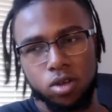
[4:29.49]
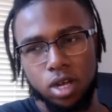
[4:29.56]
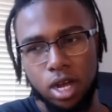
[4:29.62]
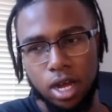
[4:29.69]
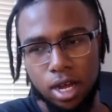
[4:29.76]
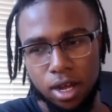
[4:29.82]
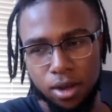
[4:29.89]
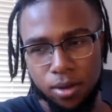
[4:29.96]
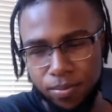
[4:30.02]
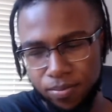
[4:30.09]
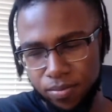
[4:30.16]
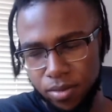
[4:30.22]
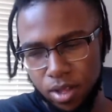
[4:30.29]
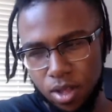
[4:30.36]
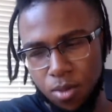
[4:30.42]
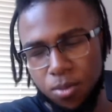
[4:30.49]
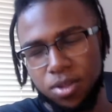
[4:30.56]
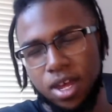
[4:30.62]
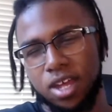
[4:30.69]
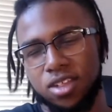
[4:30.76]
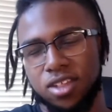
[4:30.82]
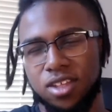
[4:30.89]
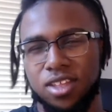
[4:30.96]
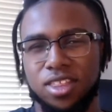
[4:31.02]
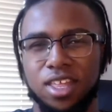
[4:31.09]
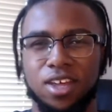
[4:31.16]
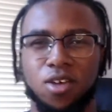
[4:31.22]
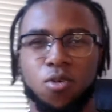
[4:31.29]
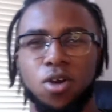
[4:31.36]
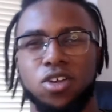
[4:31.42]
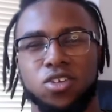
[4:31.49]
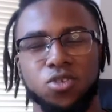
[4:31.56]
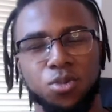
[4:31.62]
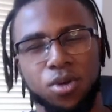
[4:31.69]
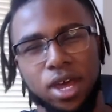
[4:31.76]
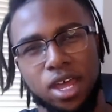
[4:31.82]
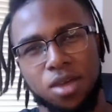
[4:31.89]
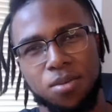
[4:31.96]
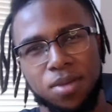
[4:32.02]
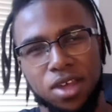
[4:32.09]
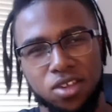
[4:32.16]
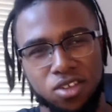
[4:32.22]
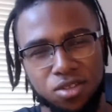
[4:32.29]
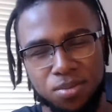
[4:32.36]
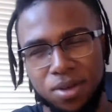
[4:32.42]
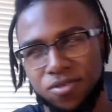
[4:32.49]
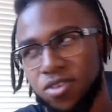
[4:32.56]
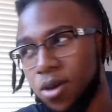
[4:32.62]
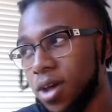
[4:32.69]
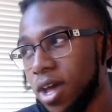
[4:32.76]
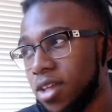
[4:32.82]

Um, besides the, the questionable animations, my fault.